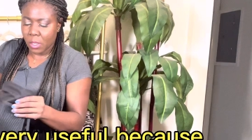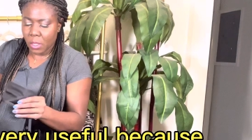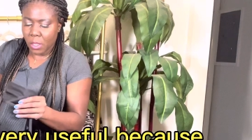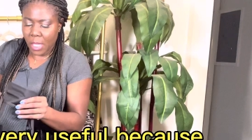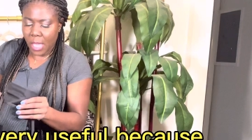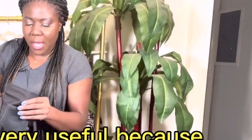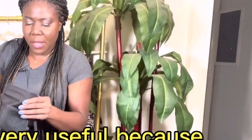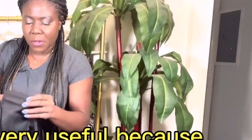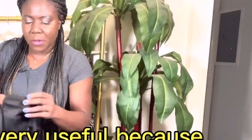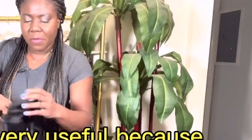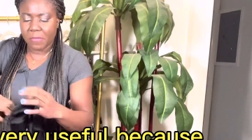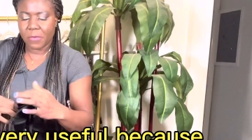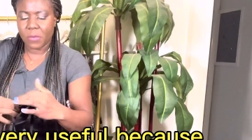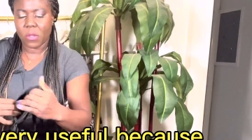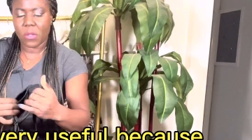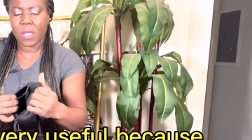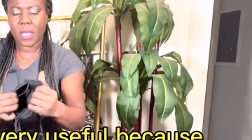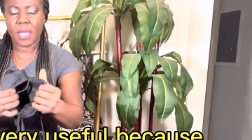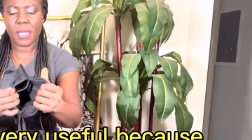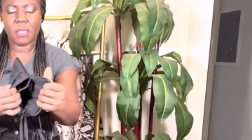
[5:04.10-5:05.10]
don't know if you
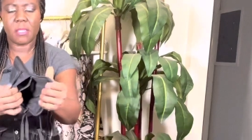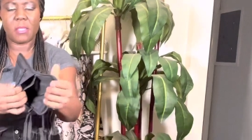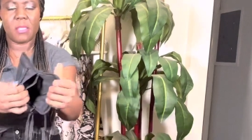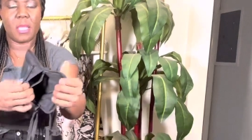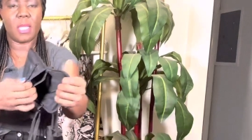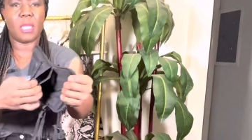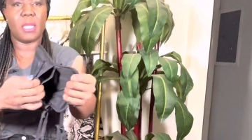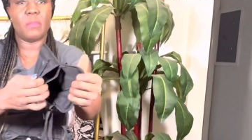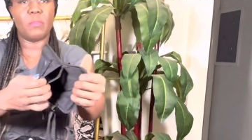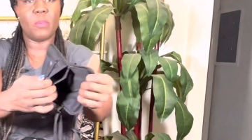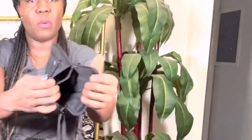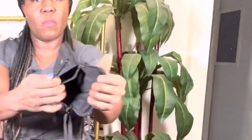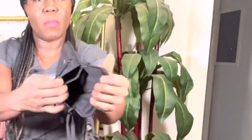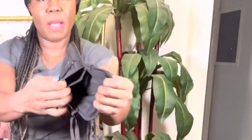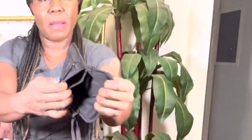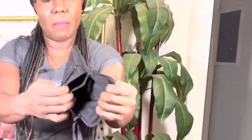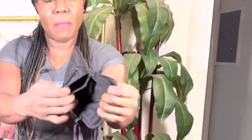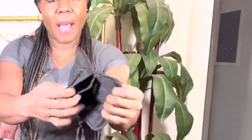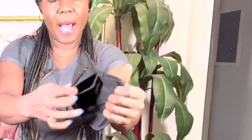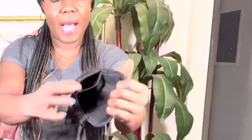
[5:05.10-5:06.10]
all can see, put
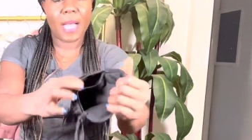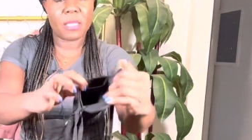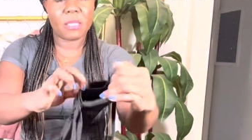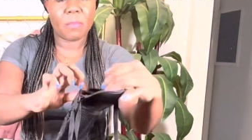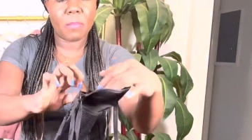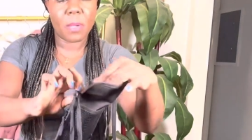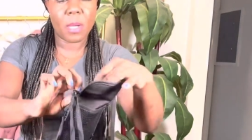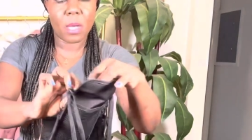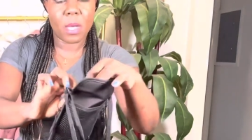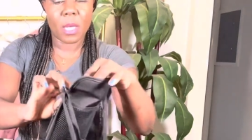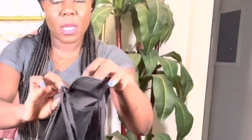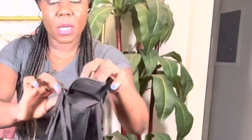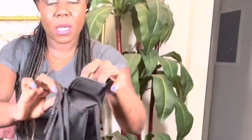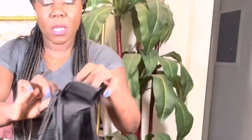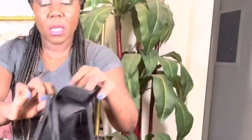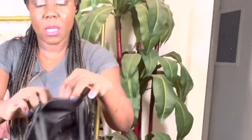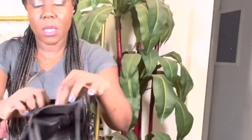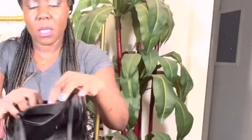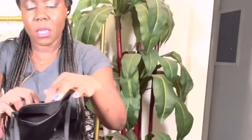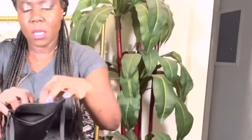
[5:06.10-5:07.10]
my passport,
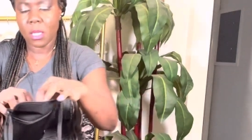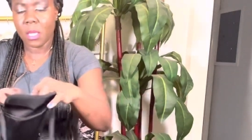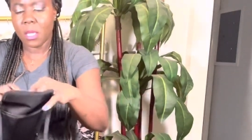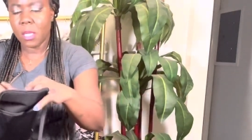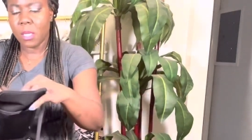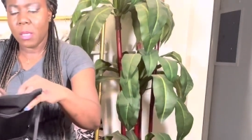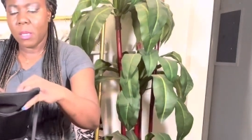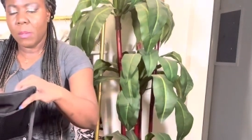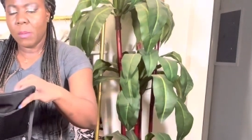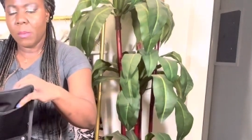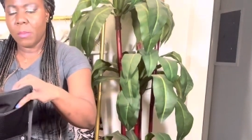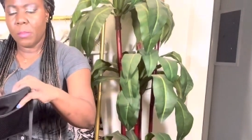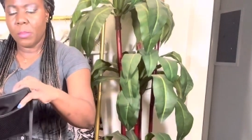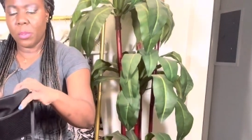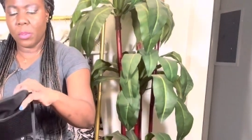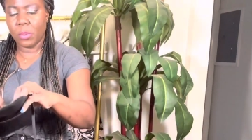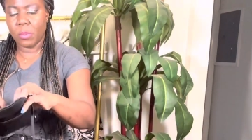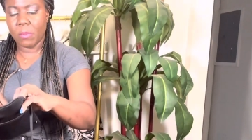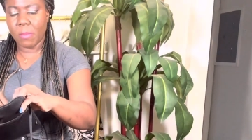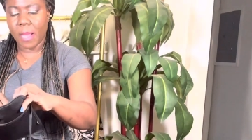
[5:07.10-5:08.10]

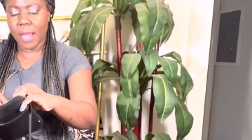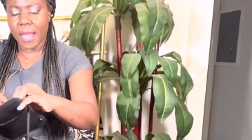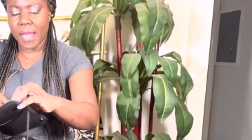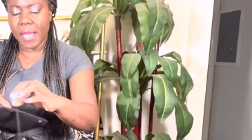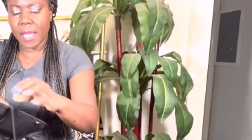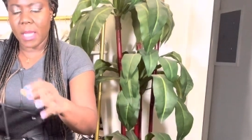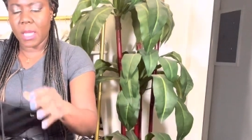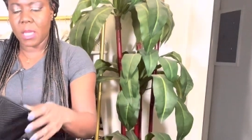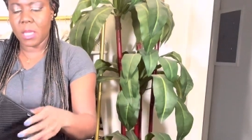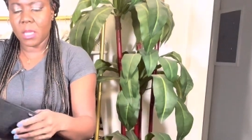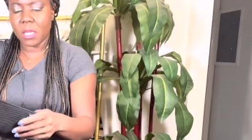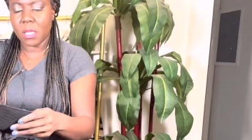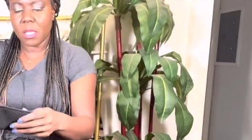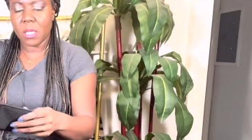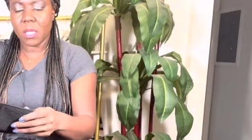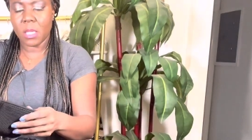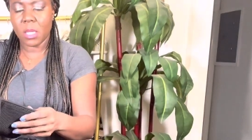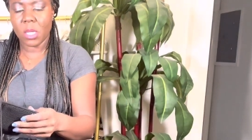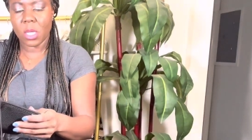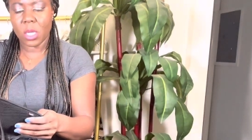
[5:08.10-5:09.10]
put my
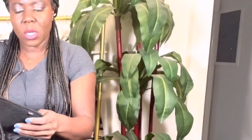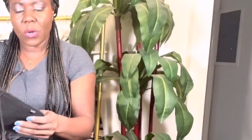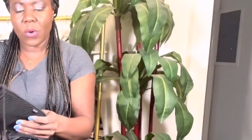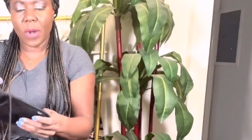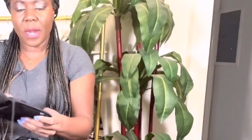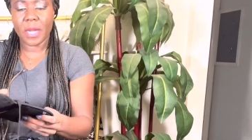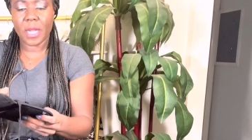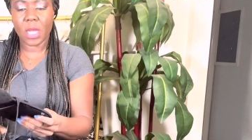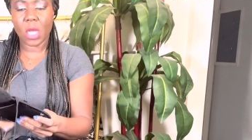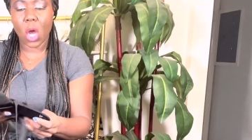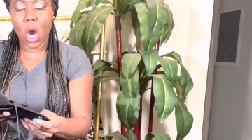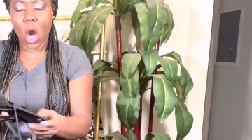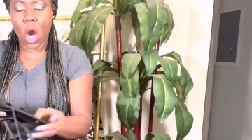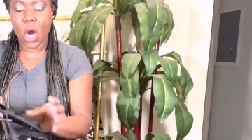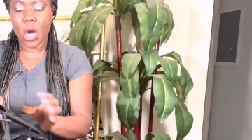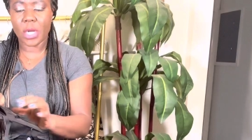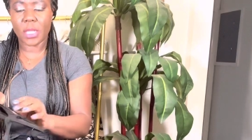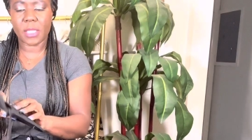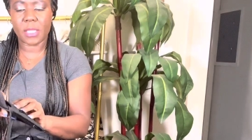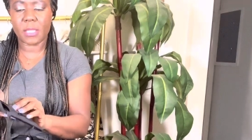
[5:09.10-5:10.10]
credit
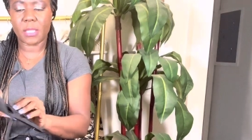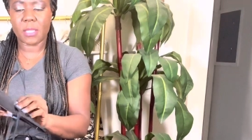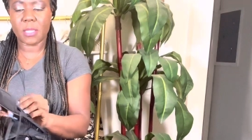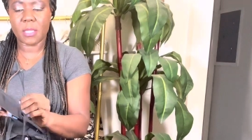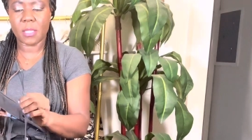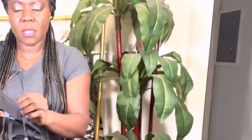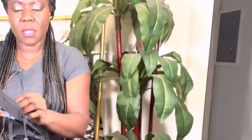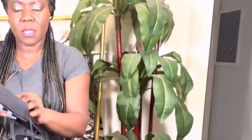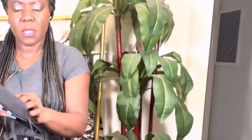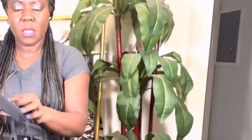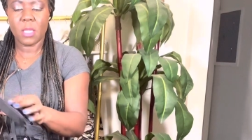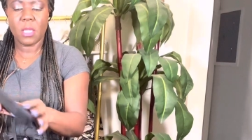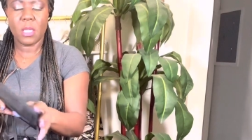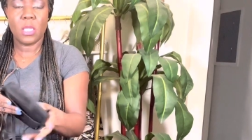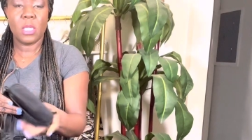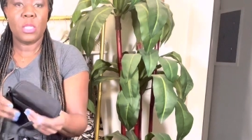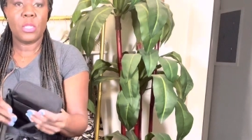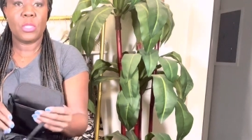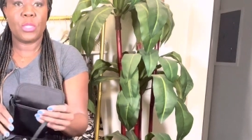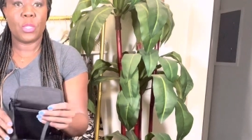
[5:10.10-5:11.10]
cards,
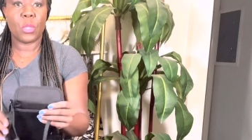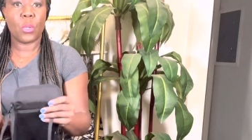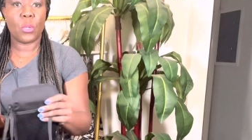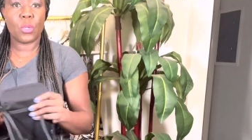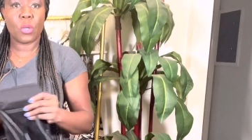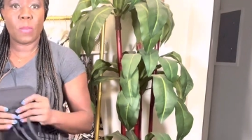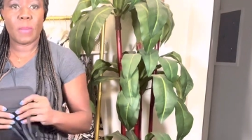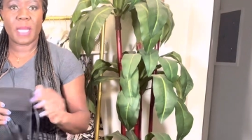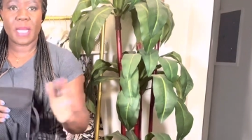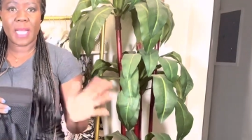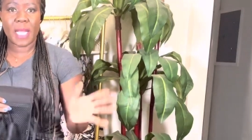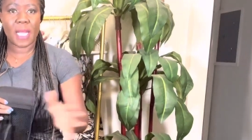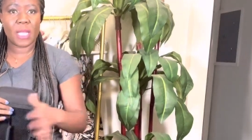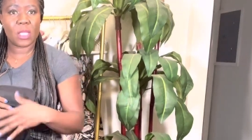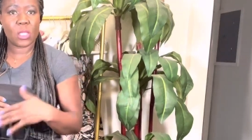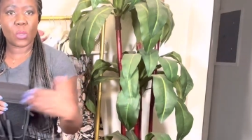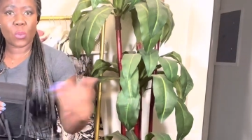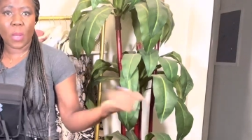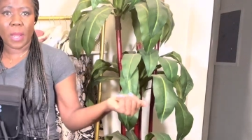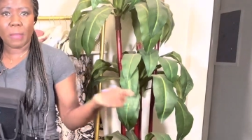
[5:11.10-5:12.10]
so nobody can
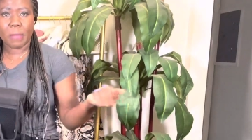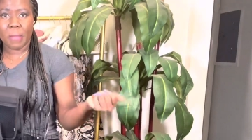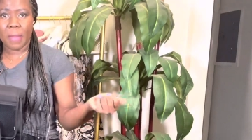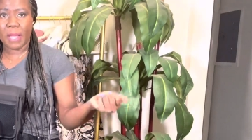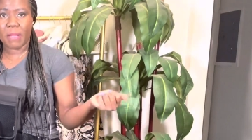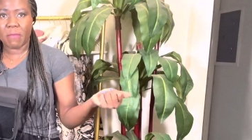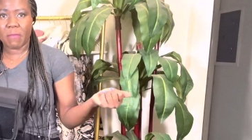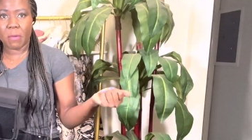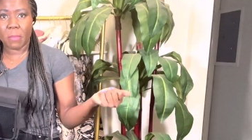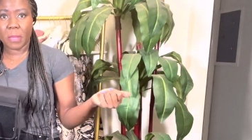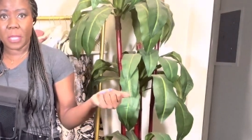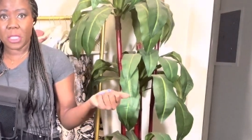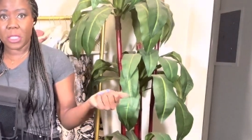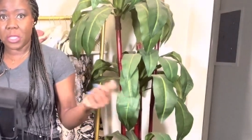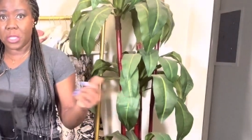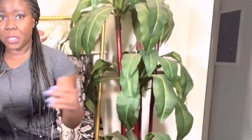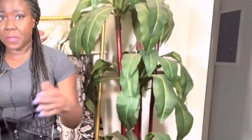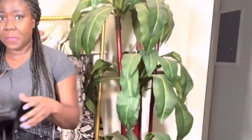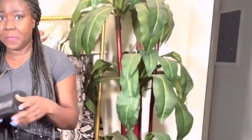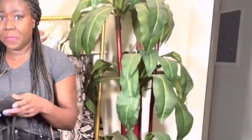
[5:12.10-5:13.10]
swipe my
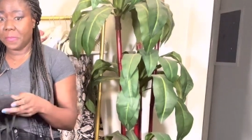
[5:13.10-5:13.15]
information.